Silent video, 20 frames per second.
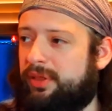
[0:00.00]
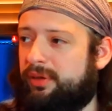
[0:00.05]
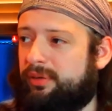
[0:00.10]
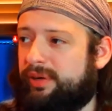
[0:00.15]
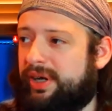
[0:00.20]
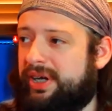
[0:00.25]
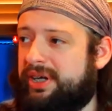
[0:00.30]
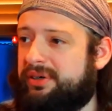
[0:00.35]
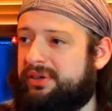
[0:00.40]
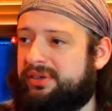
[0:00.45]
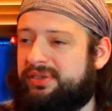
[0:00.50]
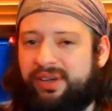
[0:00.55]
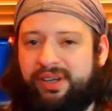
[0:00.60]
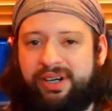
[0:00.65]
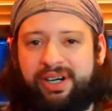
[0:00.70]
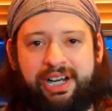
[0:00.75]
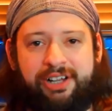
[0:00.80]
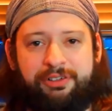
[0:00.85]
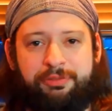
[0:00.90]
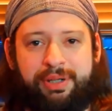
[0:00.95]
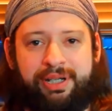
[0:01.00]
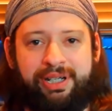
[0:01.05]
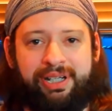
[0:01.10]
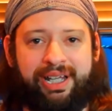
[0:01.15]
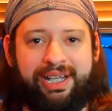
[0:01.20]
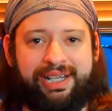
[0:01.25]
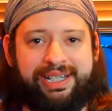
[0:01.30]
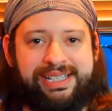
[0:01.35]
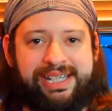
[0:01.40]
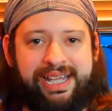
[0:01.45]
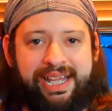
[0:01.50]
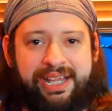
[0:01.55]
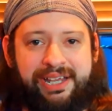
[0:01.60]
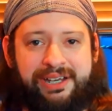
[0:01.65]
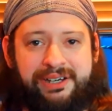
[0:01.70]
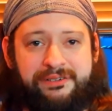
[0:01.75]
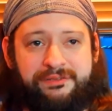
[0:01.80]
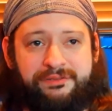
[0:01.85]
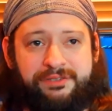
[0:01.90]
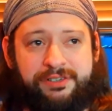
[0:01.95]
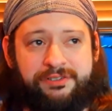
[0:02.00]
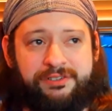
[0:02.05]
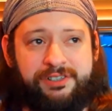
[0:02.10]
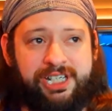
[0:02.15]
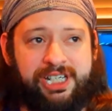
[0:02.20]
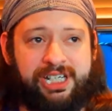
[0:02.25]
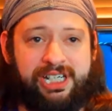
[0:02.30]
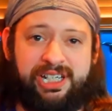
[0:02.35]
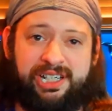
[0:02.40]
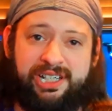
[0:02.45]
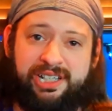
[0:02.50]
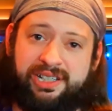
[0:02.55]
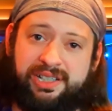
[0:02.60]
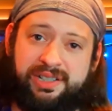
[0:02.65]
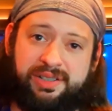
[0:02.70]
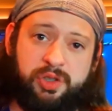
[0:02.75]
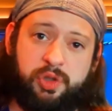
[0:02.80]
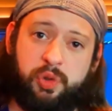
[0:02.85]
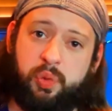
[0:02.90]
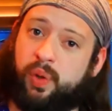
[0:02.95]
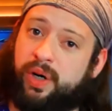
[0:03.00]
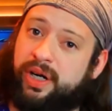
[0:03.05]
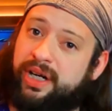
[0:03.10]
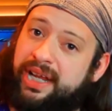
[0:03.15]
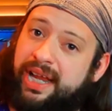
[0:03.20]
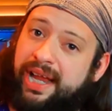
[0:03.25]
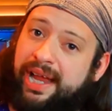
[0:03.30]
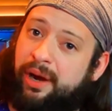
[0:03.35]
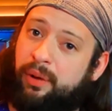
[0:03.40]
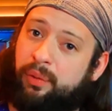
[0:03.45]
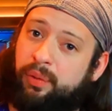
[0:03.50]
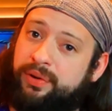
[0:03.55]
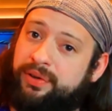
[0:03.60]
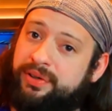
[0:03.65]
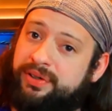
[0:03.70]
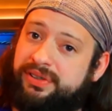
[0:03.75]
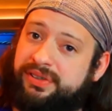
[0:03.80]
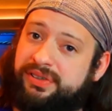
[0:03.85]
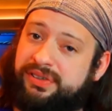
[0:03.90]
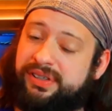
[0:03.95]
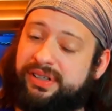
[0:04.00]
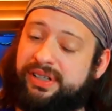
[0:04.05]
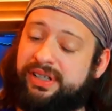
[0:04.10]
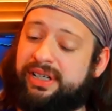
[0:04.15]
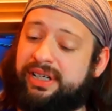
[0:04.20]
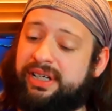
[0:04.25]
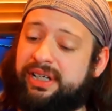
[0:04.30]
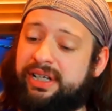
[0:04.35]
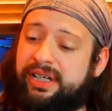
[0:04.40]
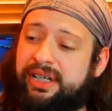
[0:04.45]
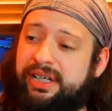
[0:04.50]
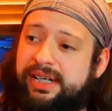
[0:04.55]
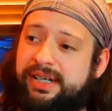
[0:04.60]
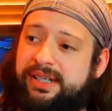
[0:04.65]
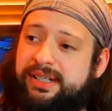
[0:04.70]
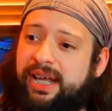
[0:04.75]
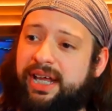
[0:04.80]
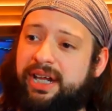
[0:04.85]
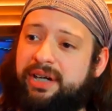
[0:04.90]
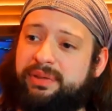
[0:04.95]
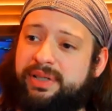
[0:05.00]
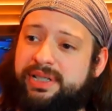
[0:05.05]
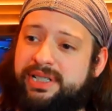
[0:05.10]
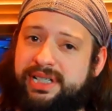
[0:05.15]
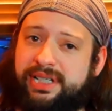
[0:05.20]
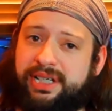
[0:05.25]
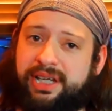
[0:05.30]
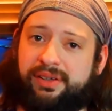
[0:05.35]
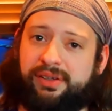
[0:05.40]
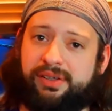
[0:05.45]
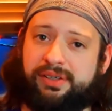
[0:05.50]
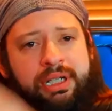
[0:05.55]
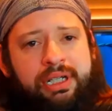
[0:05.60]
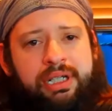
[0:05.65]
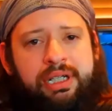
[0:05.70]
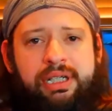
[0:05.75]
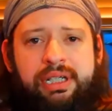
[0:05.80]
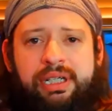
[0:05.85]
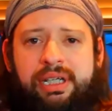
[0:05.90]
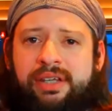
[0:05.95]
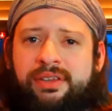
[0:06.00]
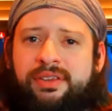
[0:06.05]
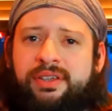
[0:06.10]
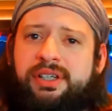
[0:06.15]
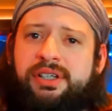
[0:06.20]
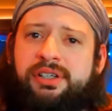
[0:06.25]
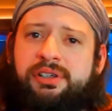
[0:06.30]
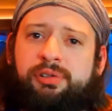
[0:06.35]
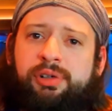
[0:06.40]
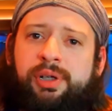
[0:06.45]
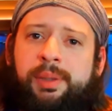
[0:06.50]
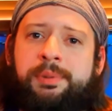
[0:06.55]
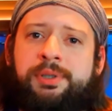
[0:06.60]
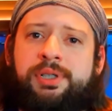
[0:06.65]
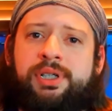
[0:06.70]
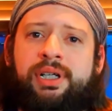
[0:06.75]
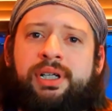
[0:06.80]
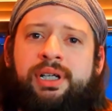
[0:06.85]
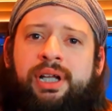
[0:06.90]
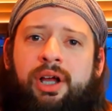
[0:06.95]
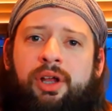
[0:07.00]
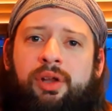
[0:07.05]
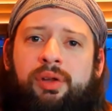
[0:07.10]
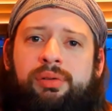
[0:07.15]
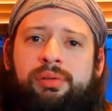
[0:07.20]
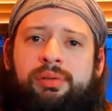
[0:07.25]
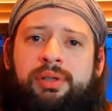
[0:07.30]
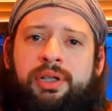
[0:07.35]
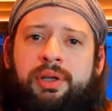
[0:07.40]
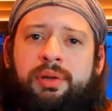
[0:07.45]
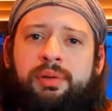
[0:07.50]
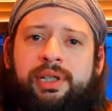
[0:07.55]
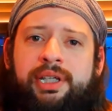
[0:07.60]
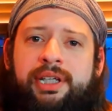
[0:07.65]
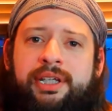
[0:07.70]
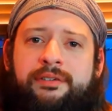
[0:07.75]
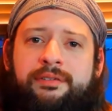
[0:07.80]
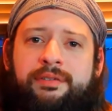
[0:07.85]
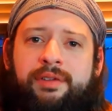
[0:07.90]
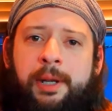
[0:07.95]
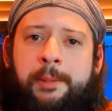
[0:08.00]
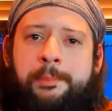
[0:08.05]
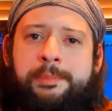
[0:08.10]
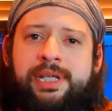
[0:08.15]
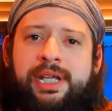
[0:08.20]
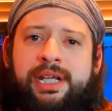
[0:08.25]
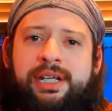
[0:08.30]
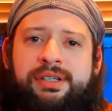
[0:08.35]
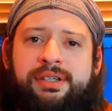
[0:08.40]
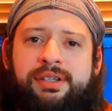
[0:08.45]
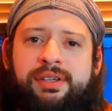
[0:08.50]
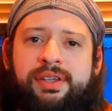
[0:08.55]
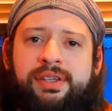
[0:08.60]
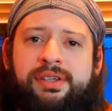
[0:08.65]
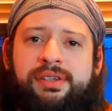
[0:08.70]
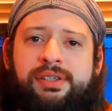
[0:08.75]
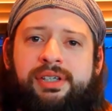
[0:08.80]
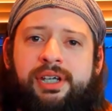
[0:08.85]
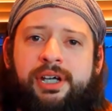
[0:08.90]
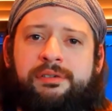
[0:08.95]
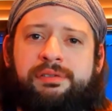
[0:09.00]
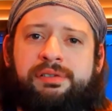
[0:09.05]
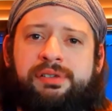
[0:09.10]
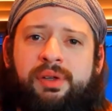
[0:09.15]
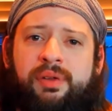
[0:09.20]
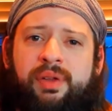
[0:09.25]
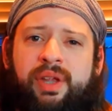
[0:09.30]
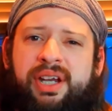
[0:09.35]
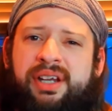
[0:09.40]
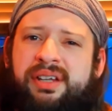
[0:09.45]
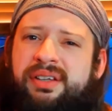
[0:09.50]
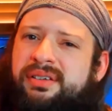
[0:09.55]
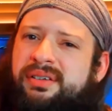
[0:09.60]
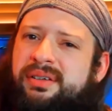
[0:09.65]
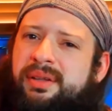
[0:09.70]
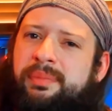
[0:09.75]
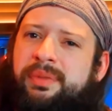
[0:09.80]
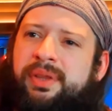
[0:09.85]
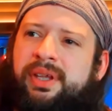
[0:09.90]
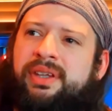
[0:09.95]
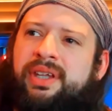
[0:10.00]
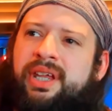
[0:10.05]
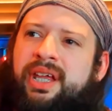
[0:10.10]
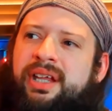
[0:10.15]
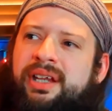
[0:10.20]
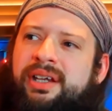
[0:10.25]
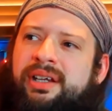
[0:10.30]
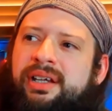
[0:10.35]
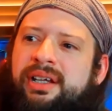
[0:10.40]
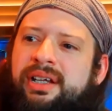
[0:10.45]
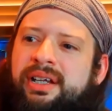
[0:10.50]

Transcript: the renders on it have been like 10, 15, 20 hours. It's kind of ridiculous. In the description, I'll, leave updates to this stuff so that it's something that